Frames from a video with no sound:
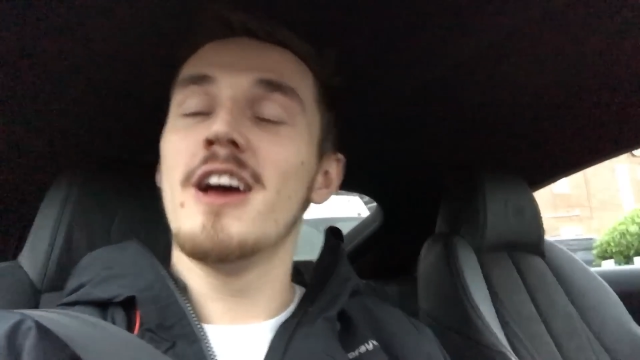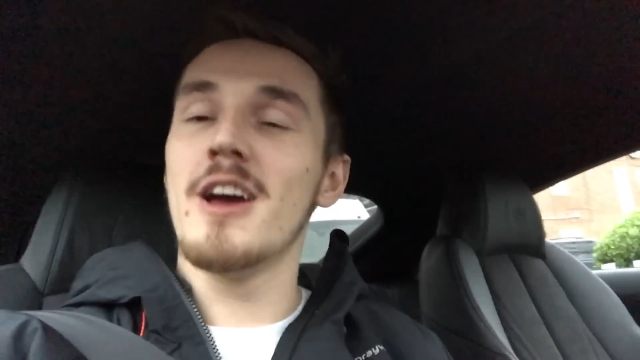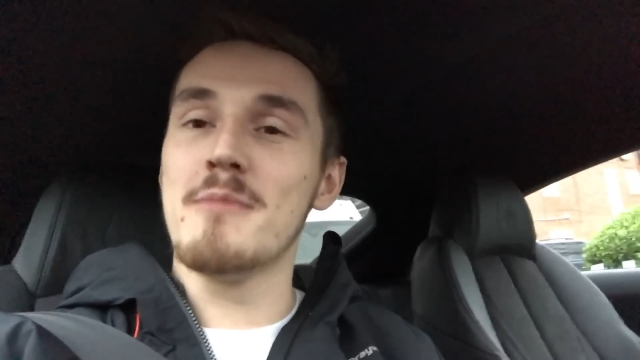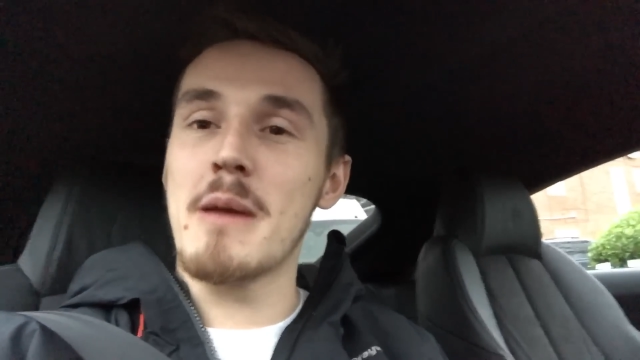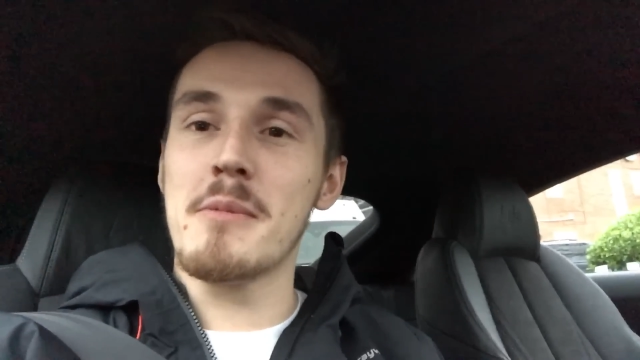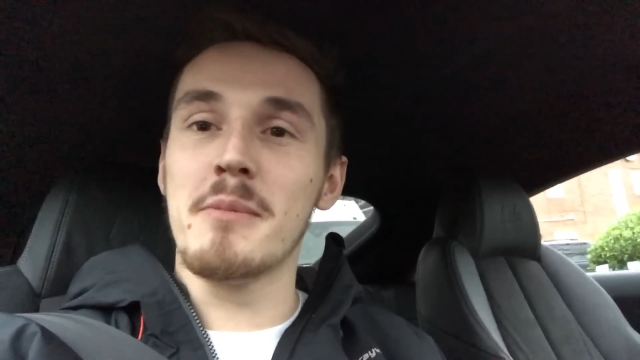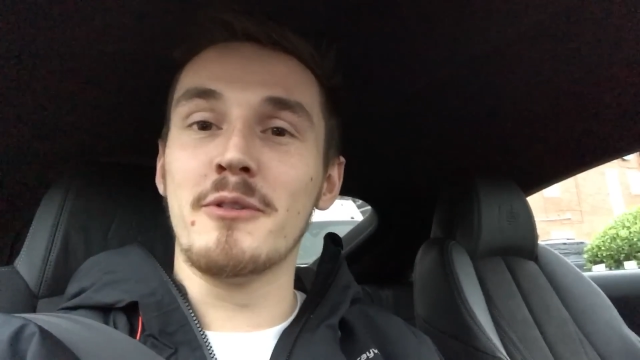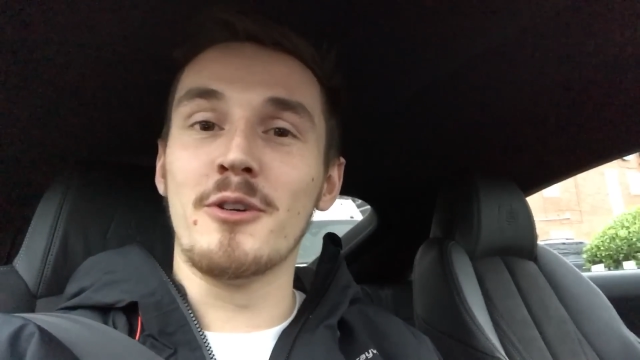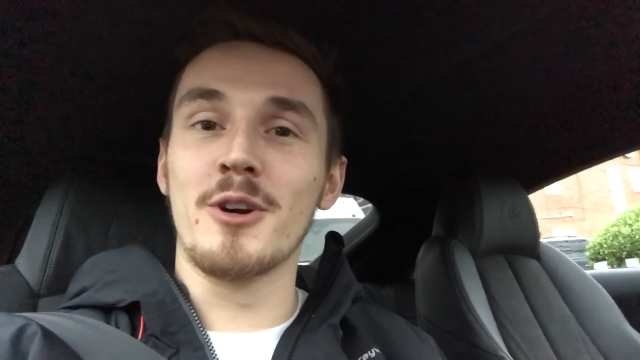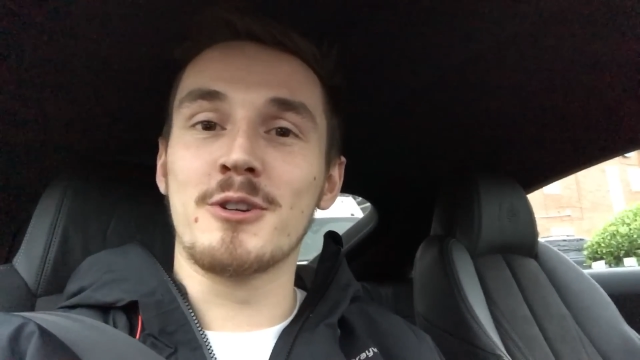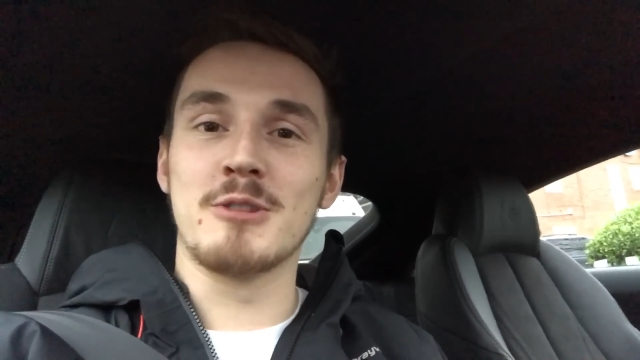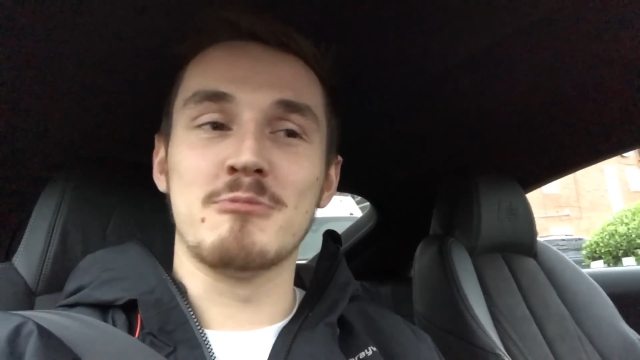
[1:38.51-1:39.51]
and maybe
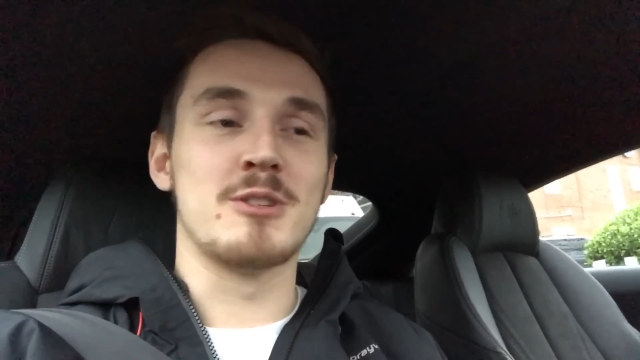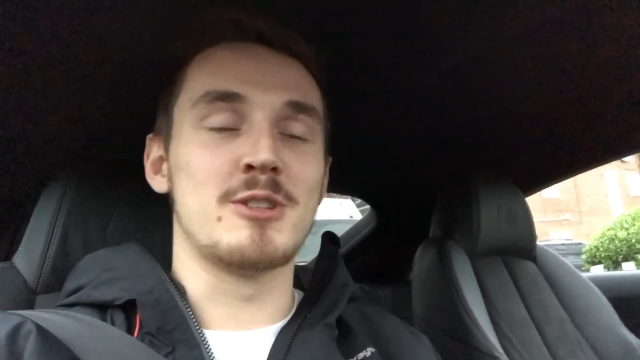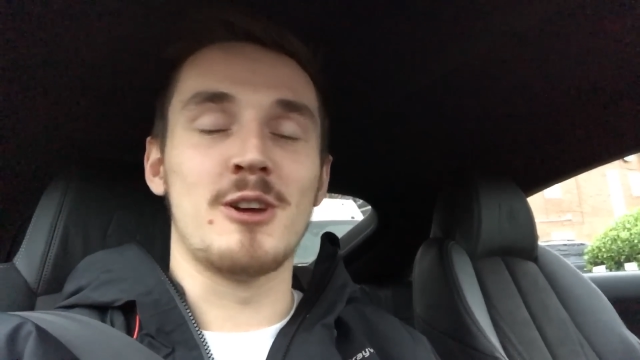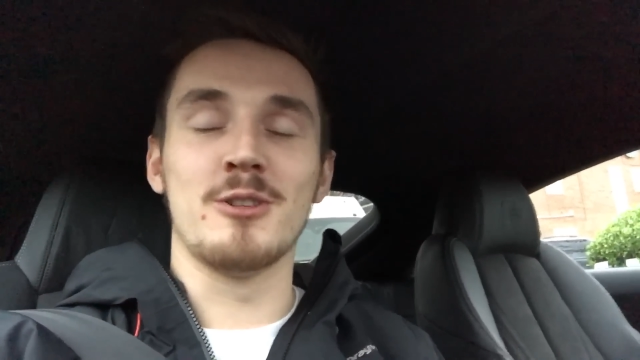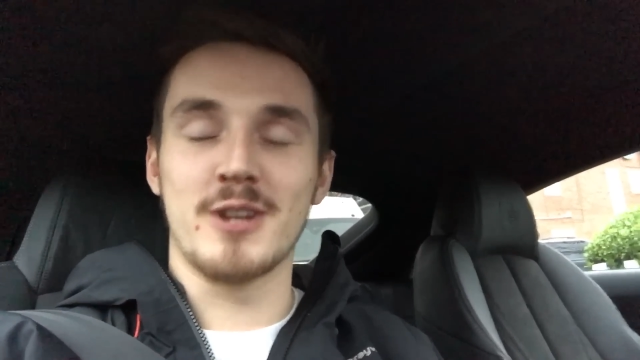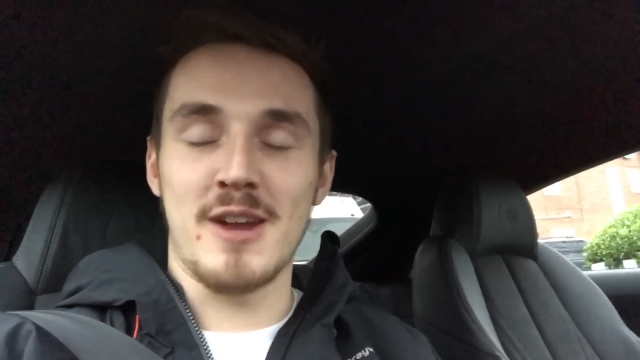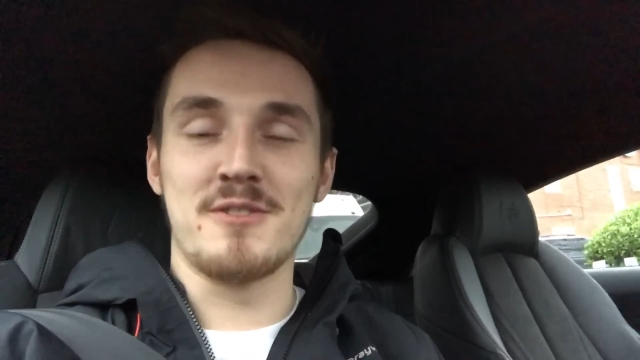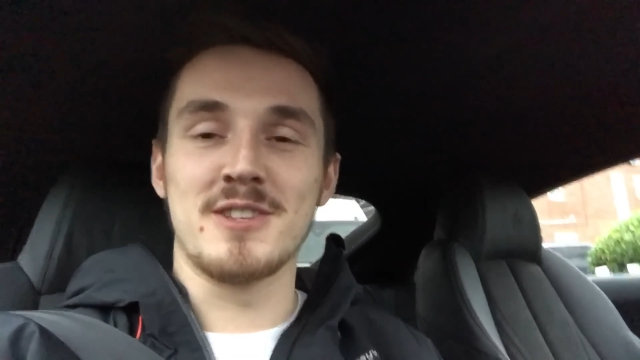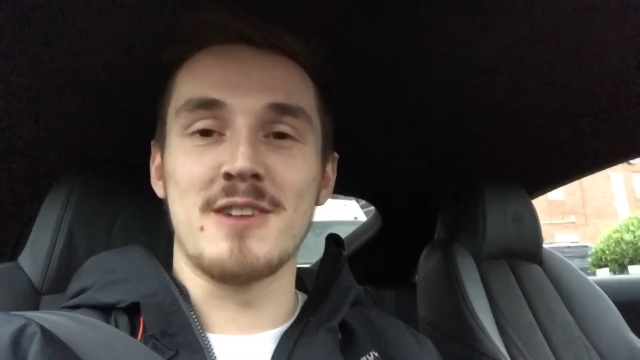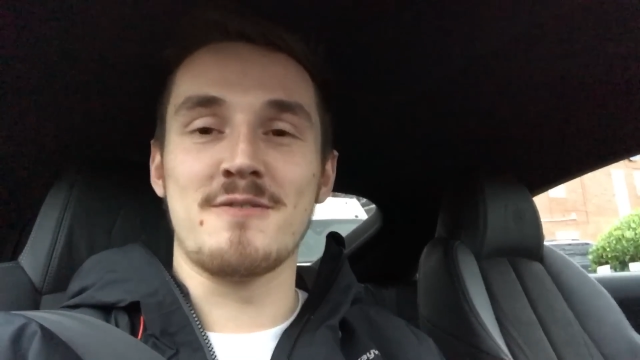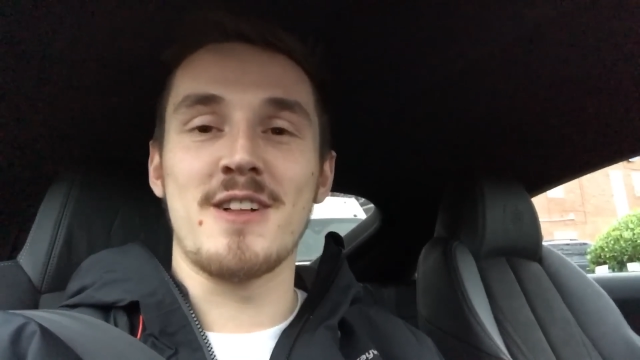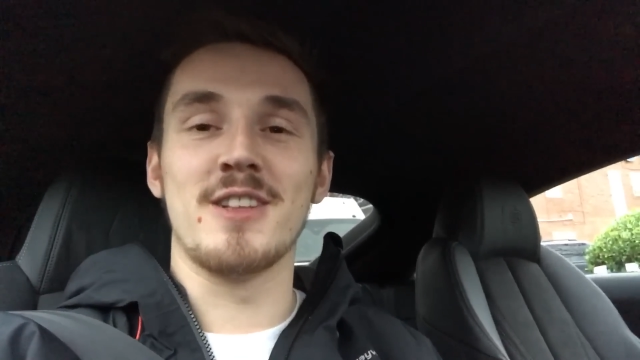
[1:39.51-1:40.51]
before Christmas. So look after
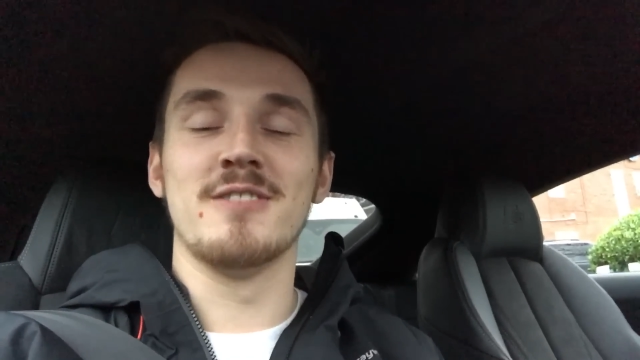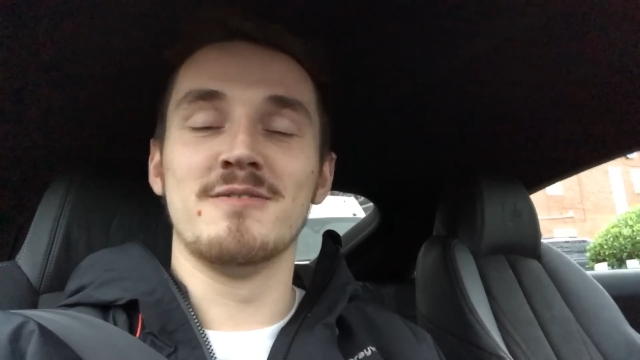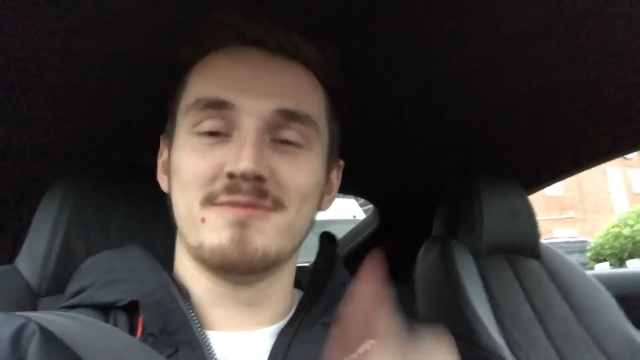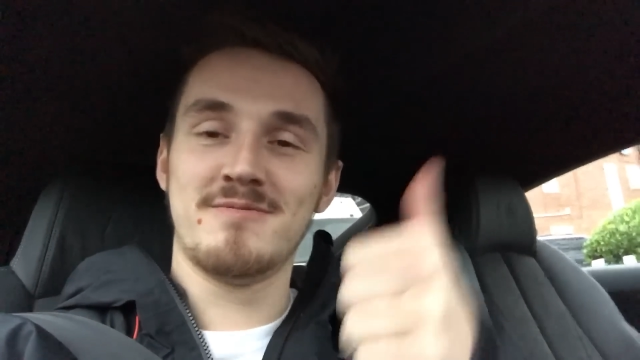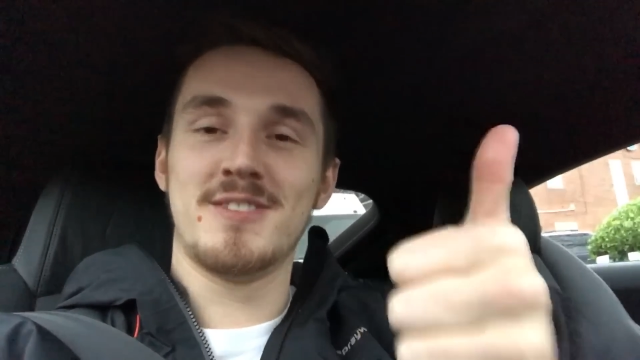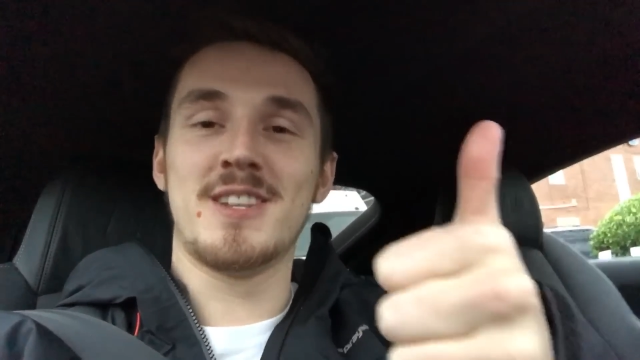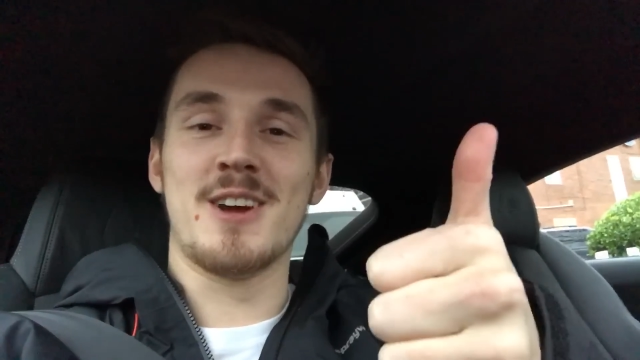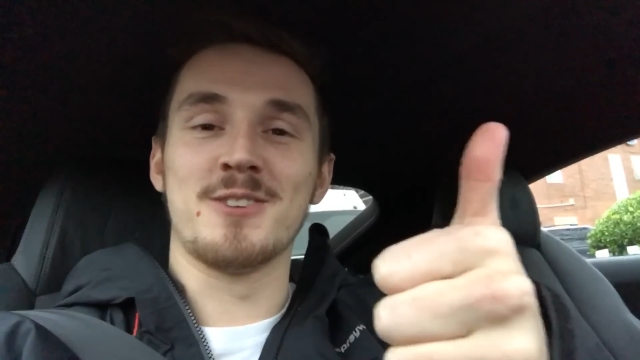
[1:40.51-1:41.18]
yourself, fella. Stay